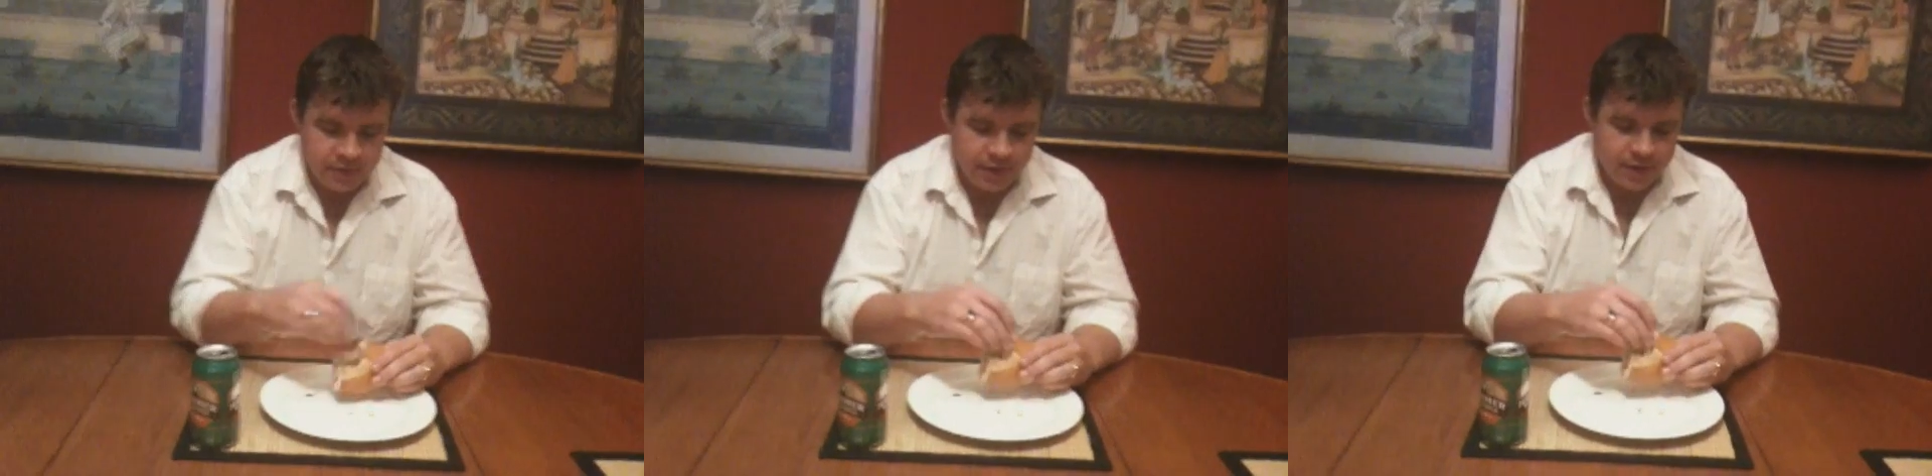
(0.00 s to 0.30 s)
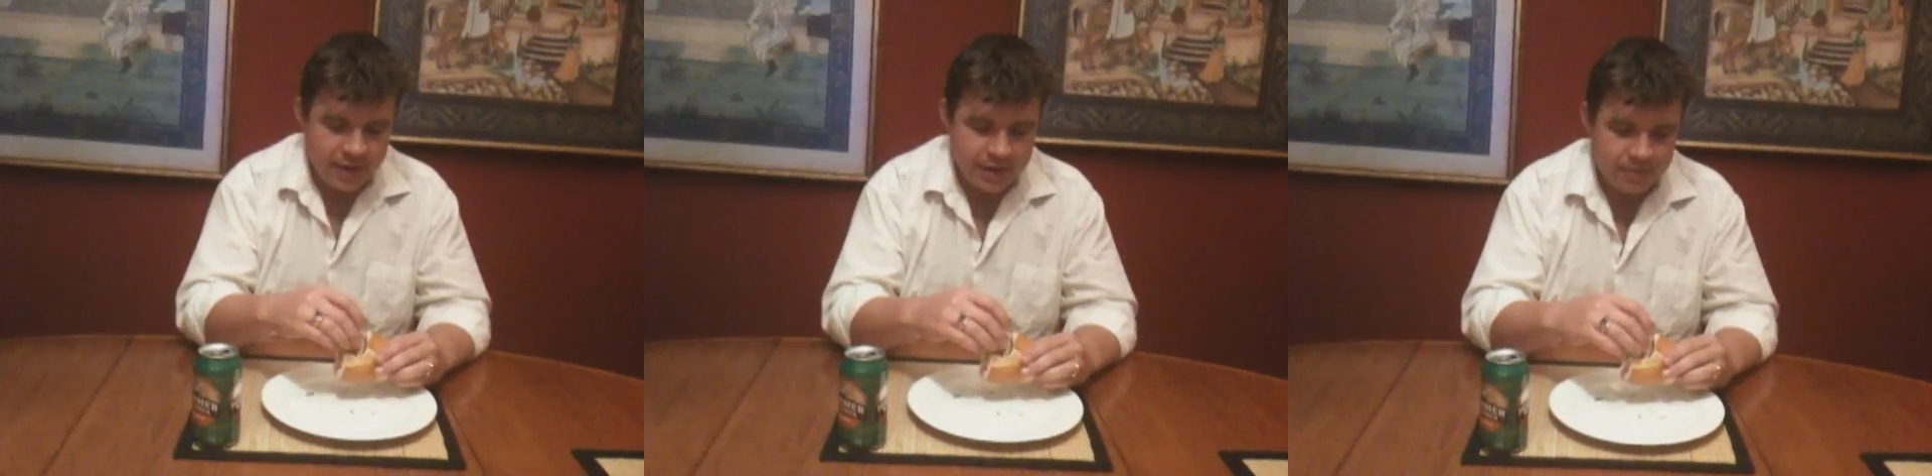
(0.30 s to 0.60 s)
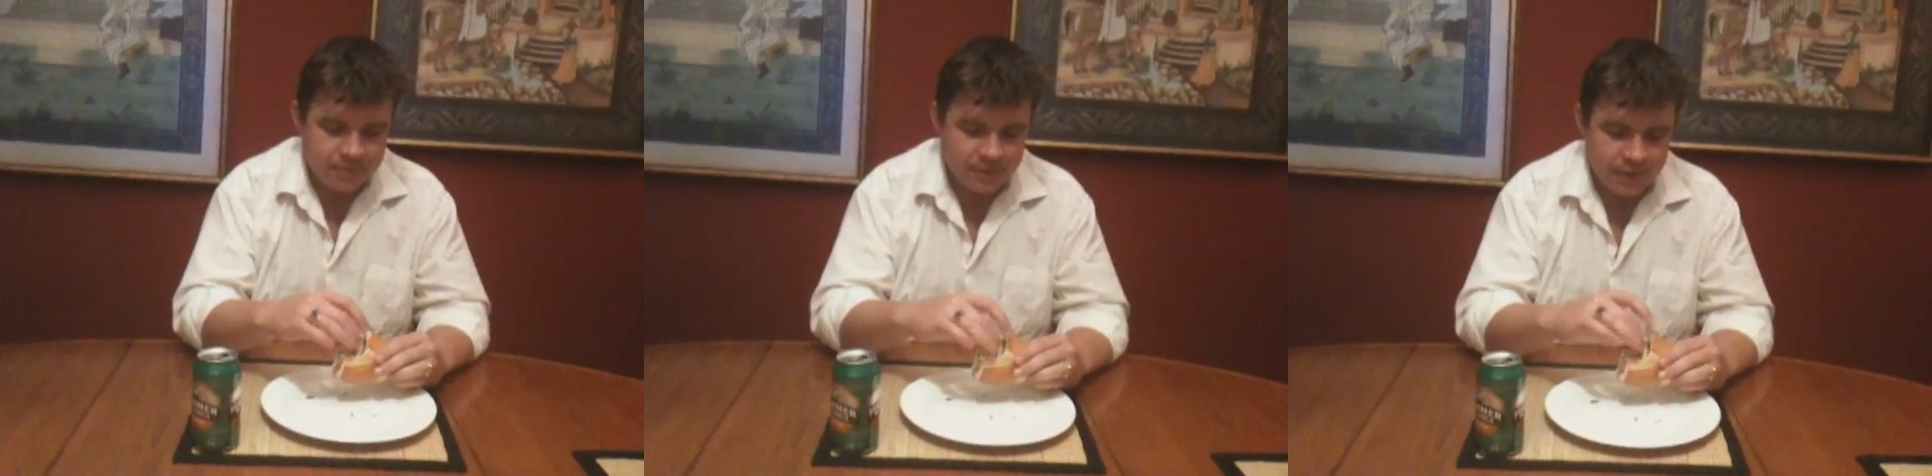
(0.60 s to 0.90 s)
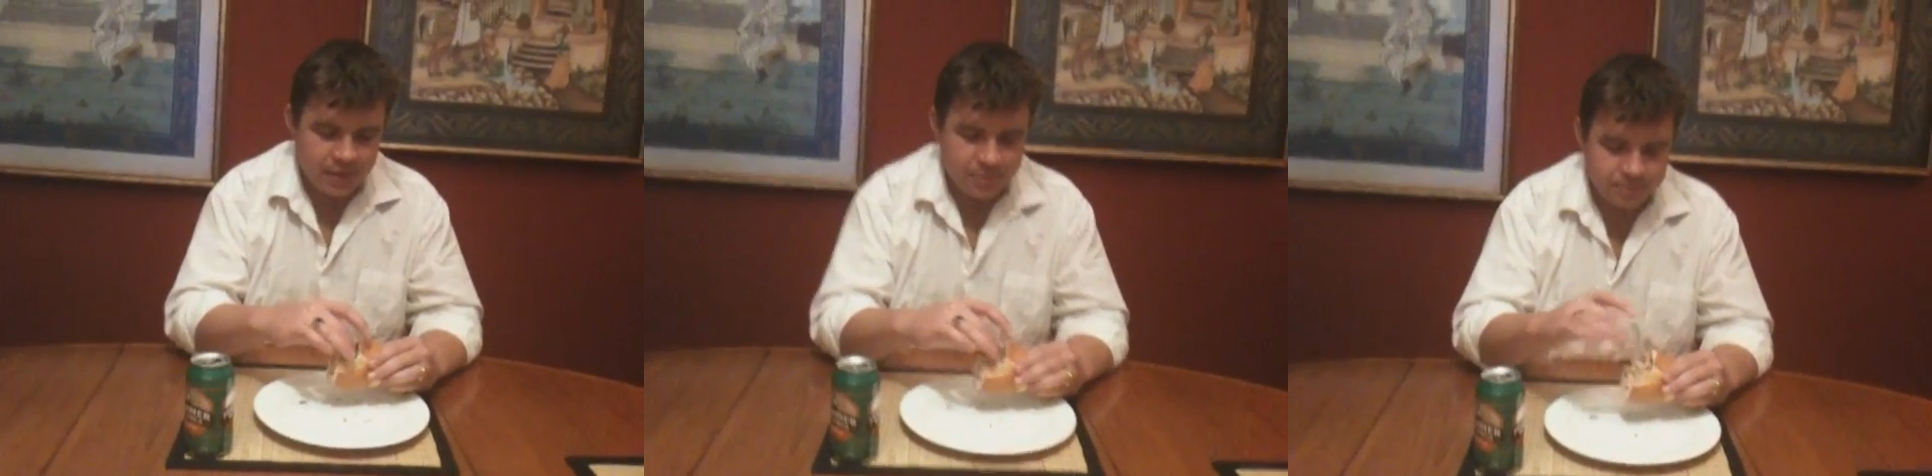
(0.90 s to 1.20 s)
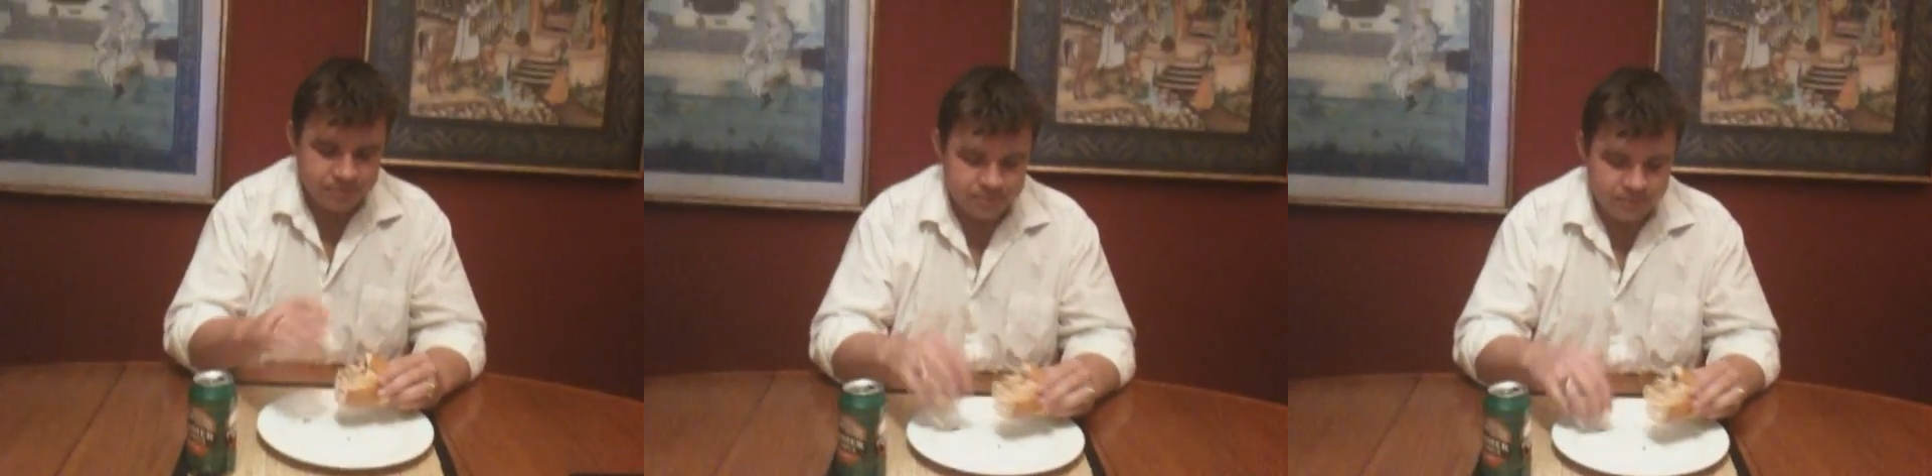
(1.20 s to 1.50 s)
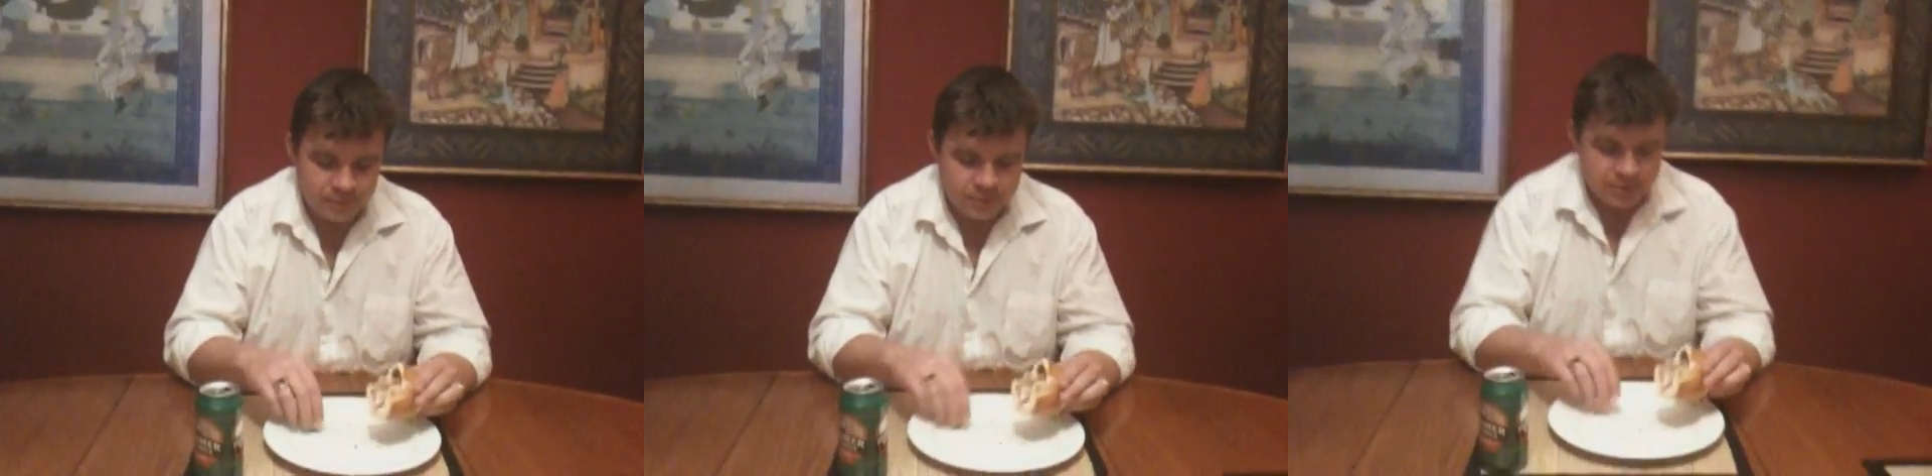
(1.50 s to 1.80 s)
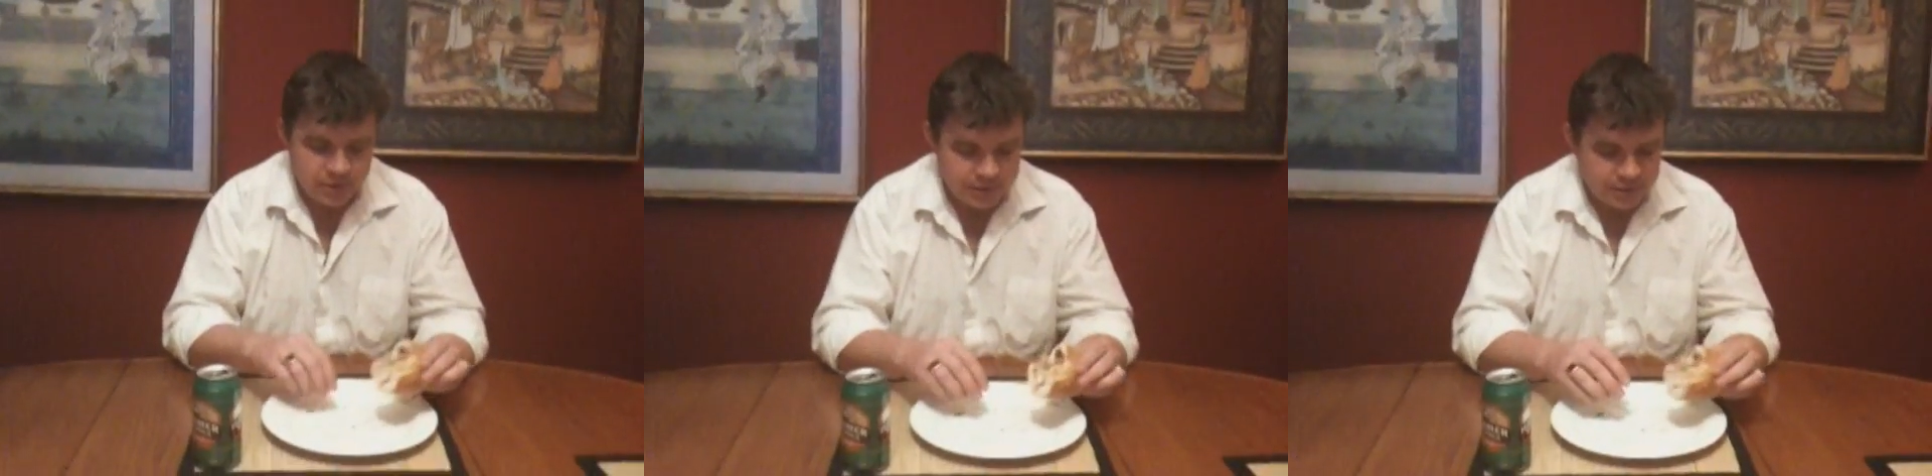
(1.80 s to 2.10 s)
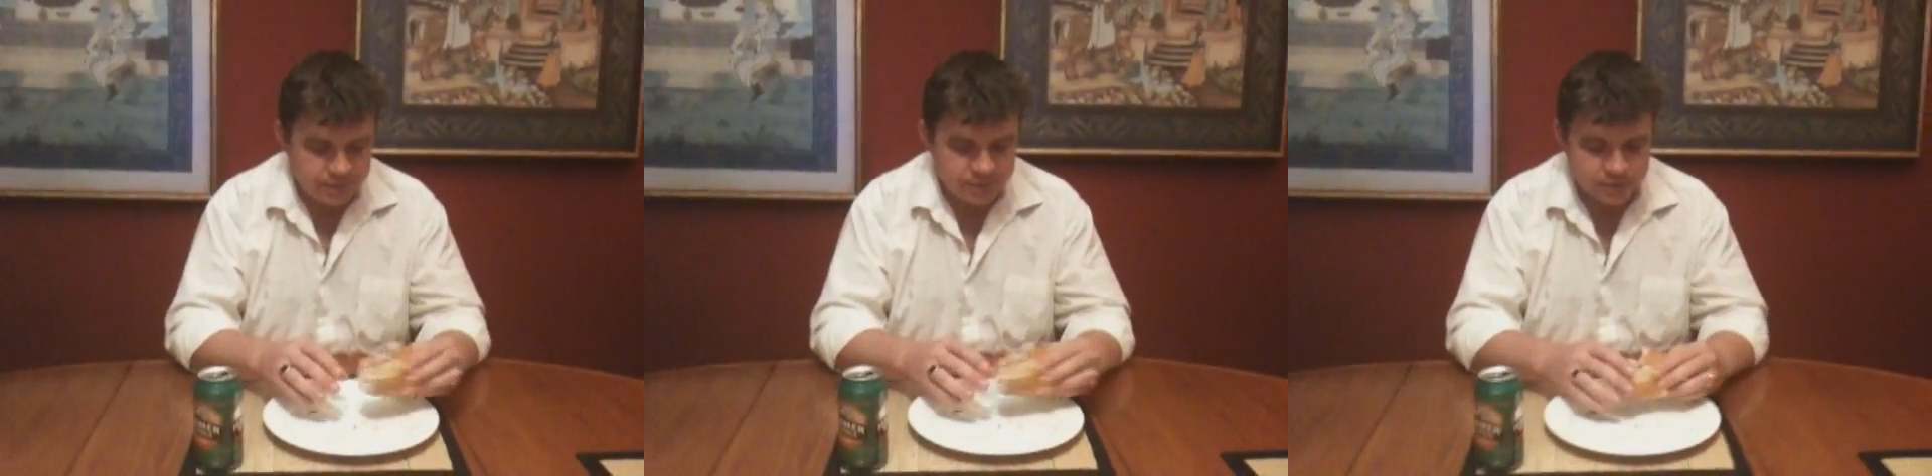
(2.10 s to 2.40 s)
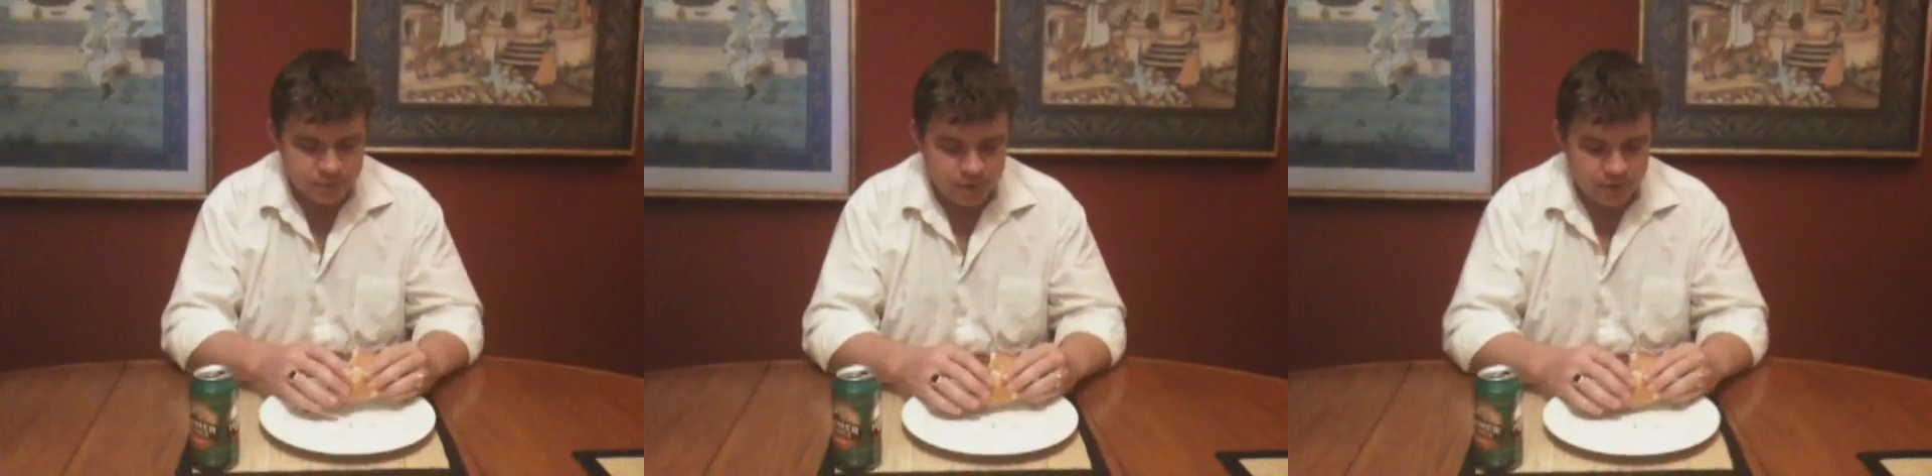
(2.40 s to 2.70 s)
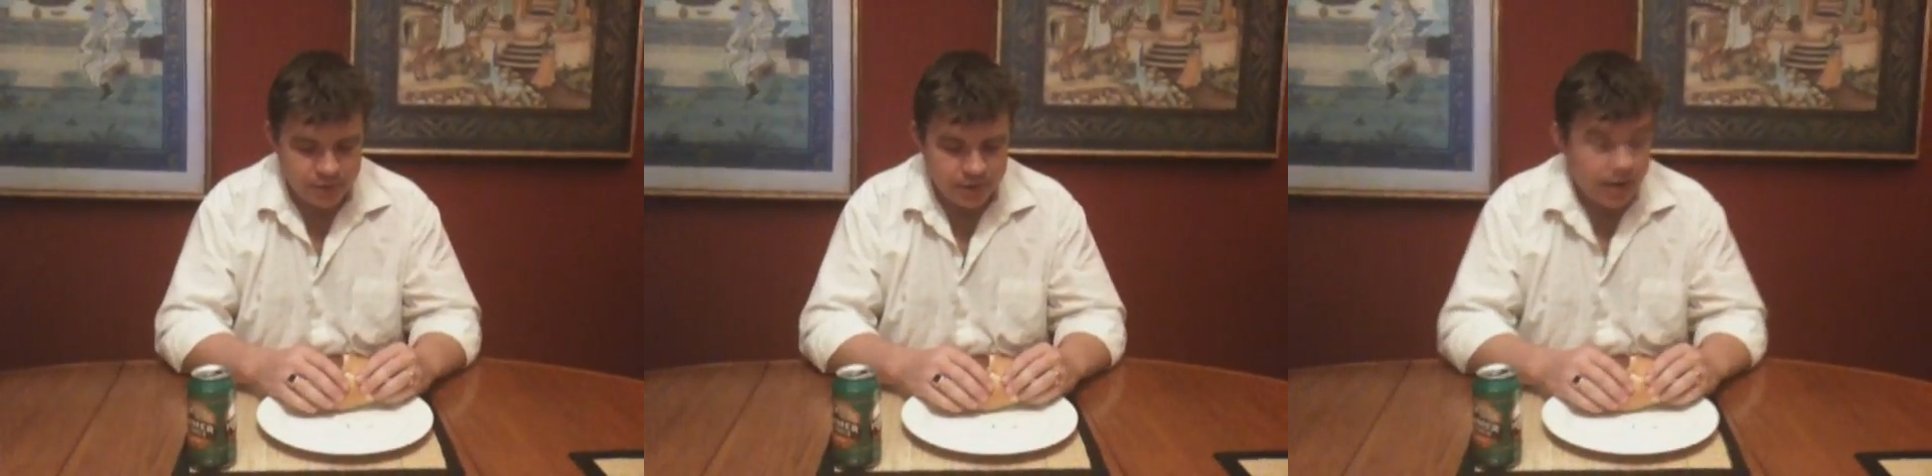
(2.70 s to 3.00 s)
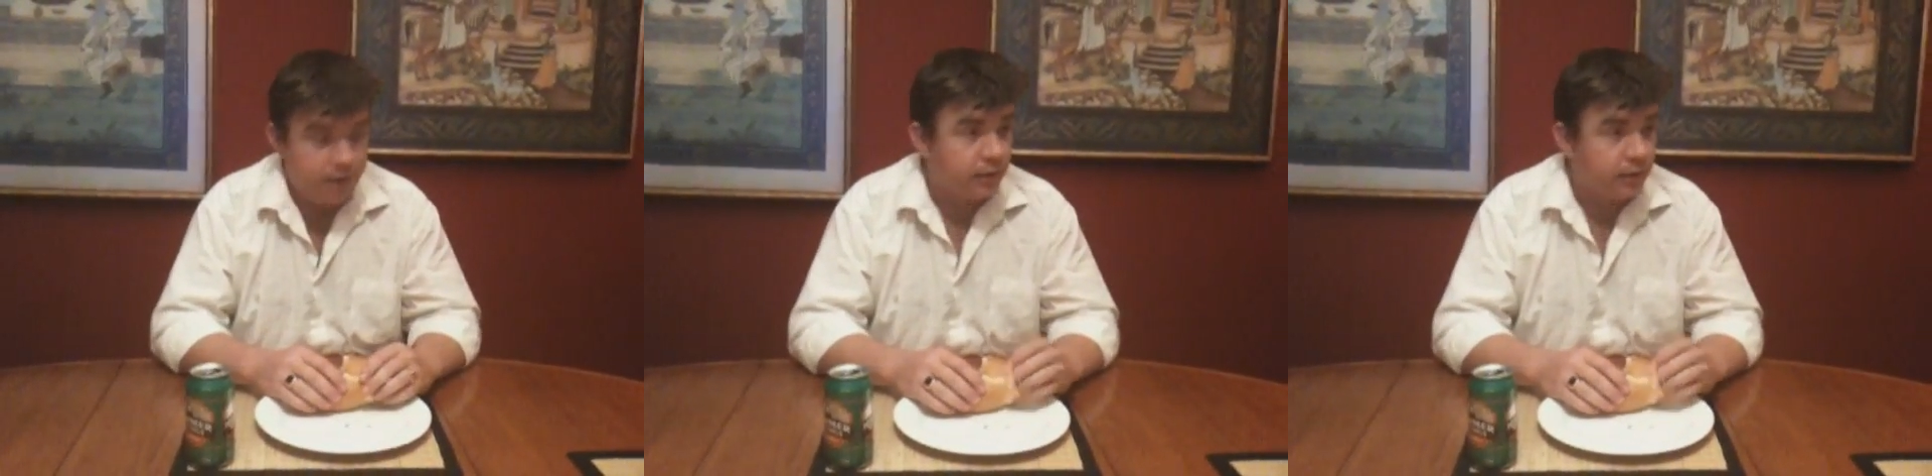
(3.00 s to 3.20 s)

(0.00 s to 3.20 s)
there are some slight differences wherever you go.